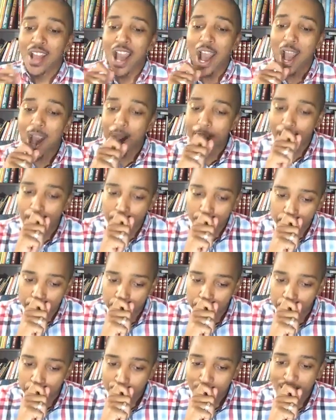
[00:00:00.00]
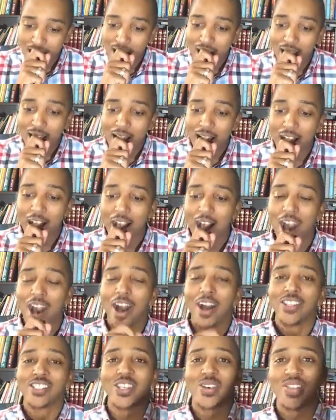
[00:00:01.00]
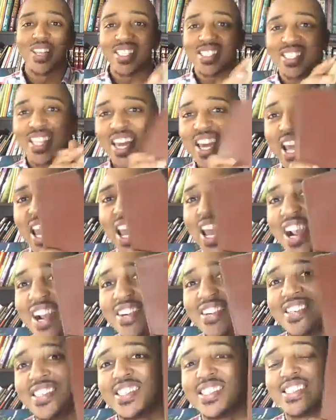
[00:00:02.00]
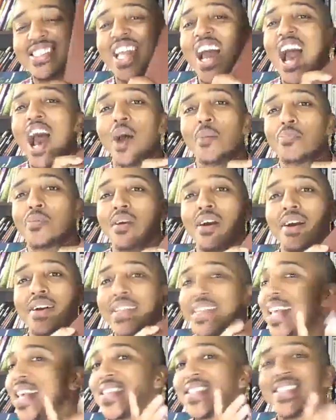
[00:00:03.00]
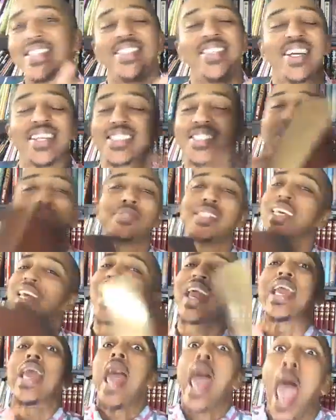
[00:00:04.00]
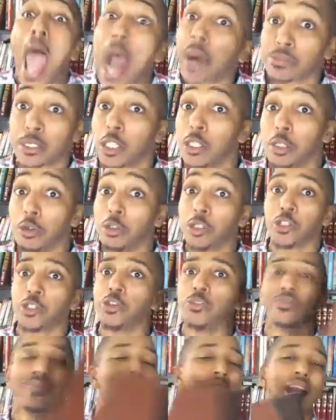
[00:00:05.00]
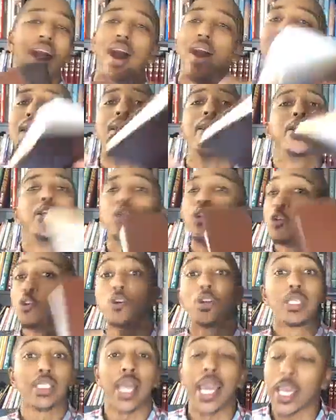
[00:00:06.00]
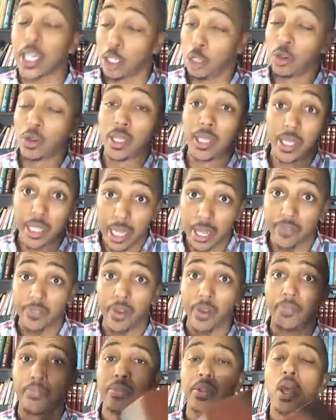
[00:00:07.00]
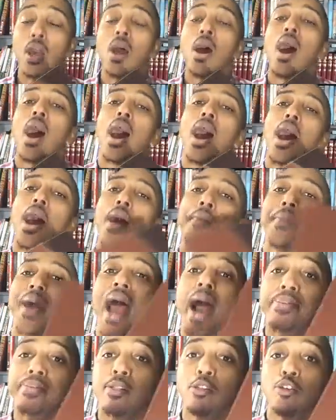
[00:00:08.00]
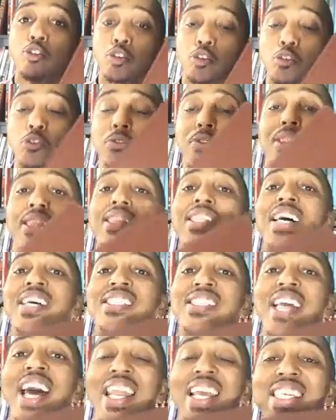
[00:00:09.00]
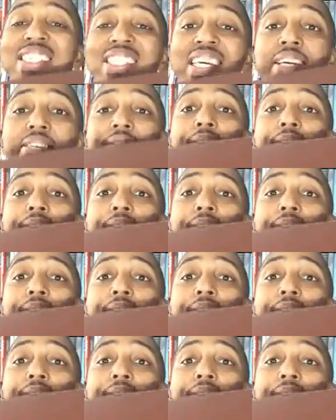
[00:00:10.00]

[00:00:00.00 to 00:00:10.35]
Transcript: Um, uh, so this thing here, nah, bruh, this is just some, it ain't absolute truth. Nah, you, you can take it, you can leave it. Um, absolute truth does not exist.